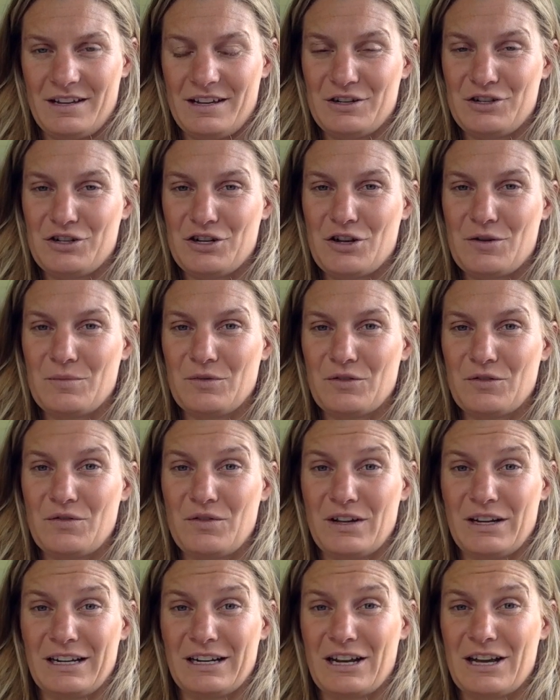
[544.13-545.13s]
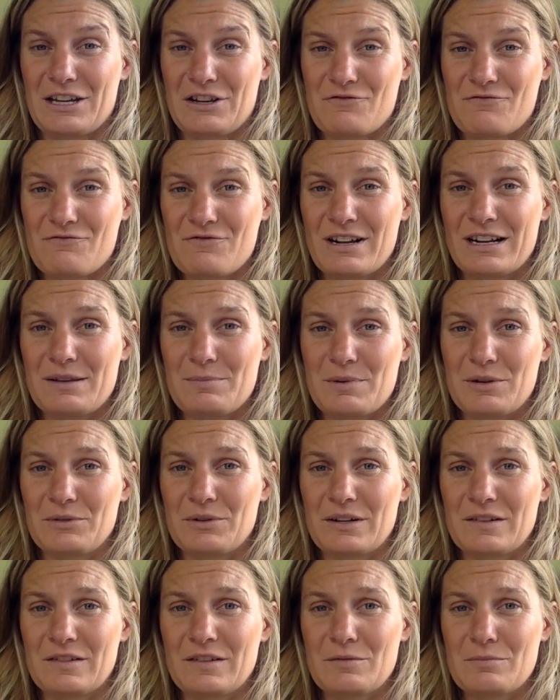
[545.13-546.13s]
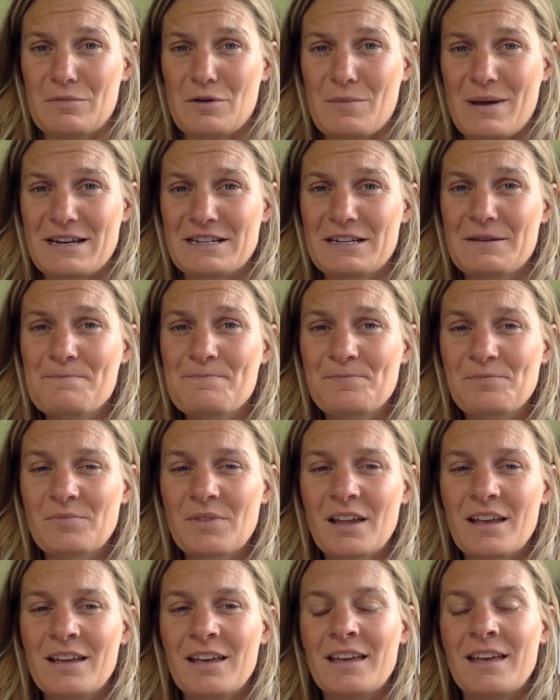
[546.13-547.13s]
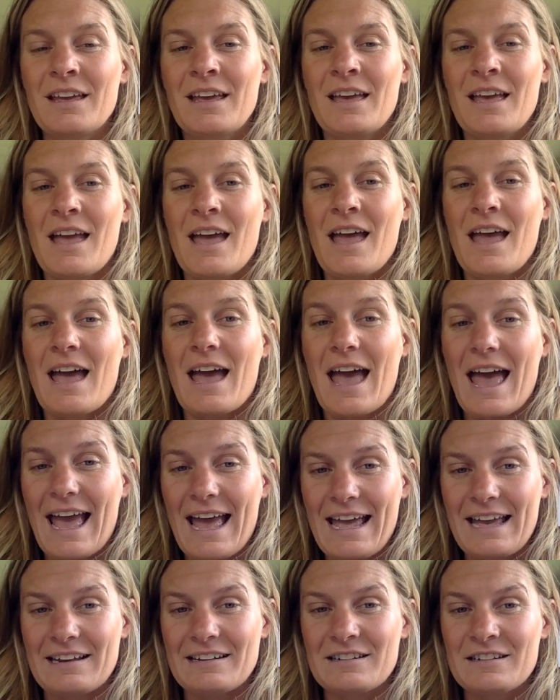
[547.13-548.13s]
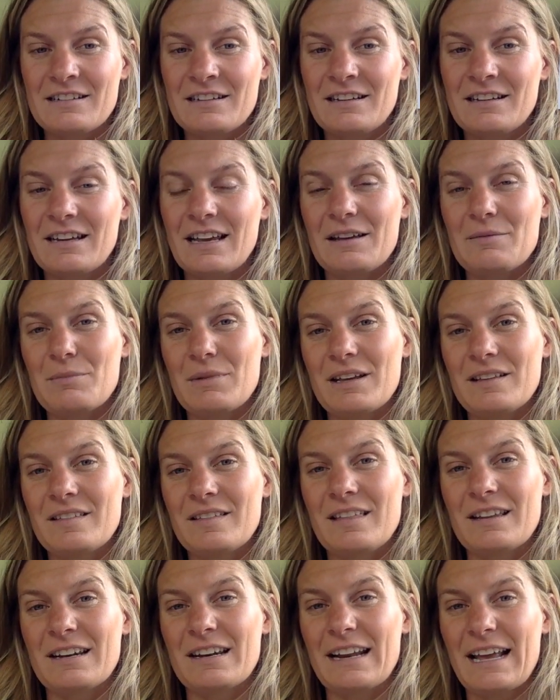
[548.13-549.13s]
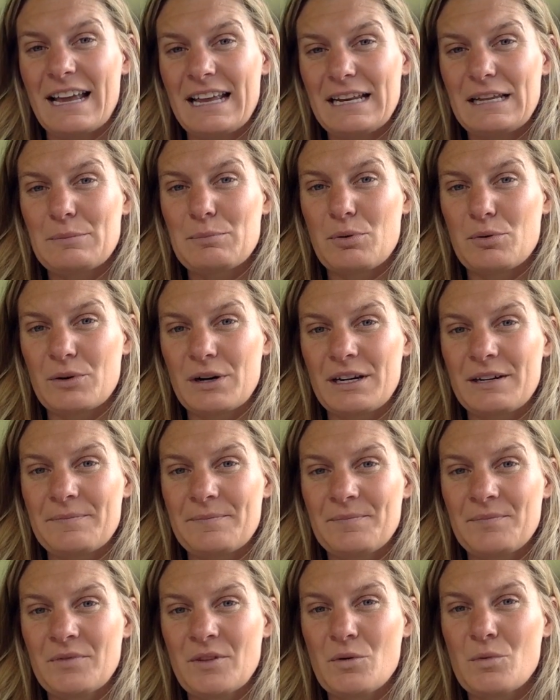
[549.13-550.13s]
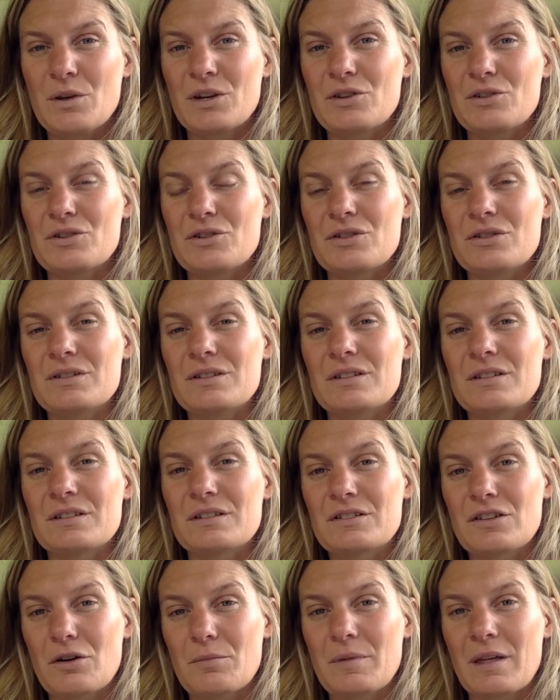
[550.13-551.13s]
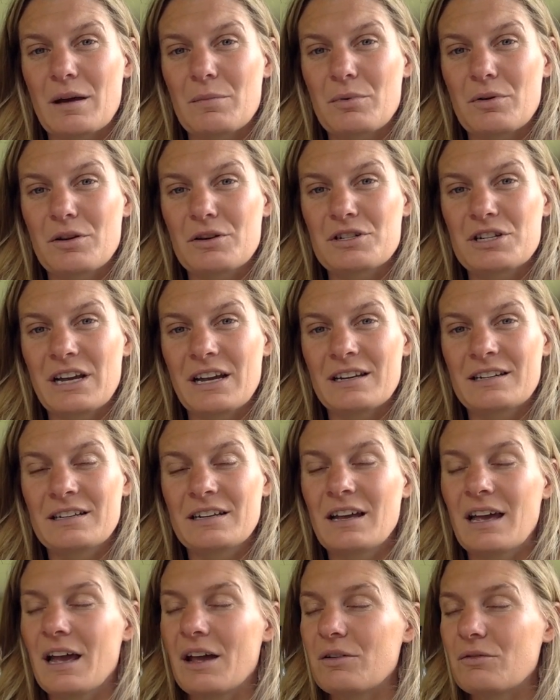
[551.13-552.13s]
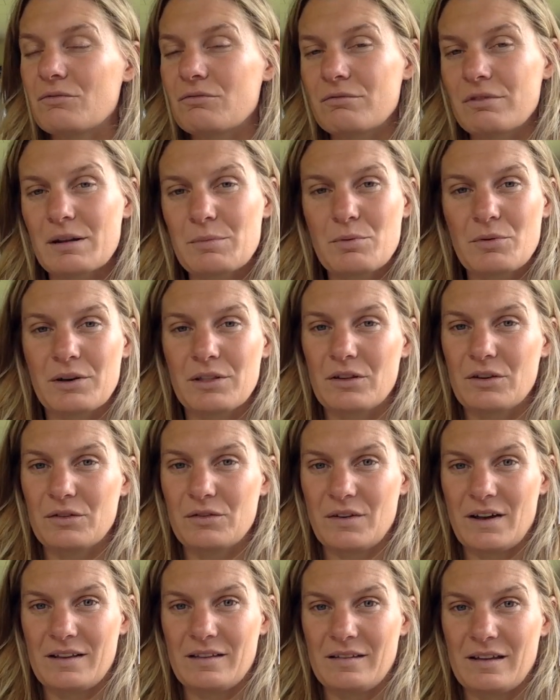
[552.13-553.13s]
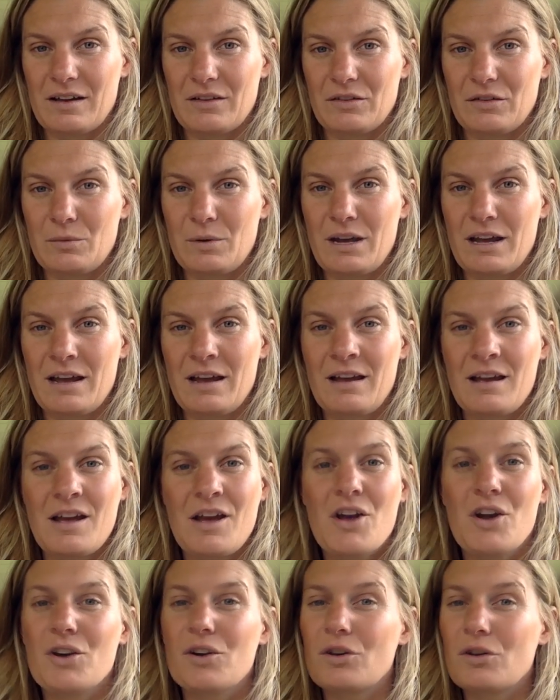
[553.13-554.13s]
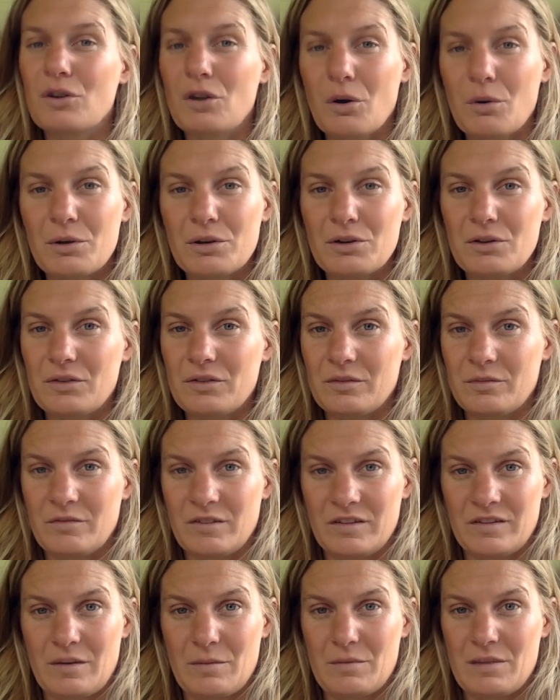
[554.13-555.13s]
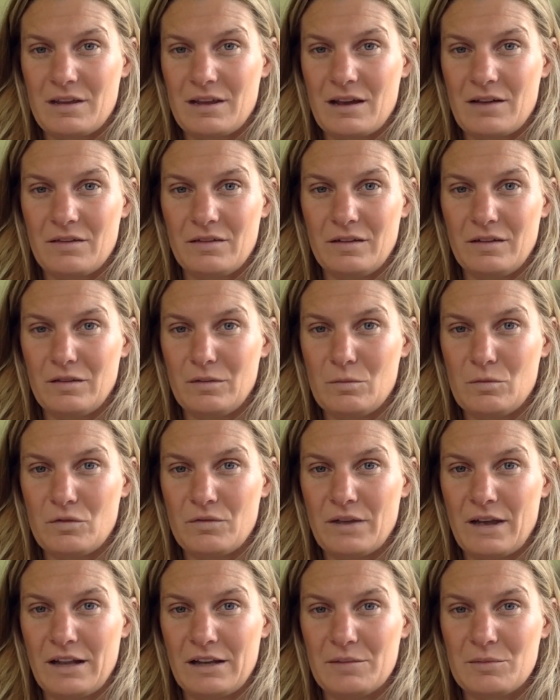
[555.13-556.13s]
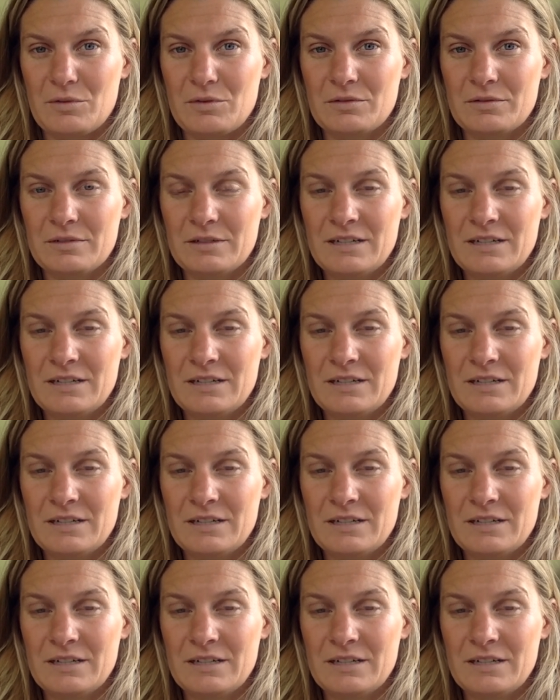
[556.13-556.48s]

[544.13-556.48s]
in terms of feeling like you're really building some momentum. And it means that at any point, we could choose to stop that project and repoint those funds elsewhere, go and use them for something else that's more valuable.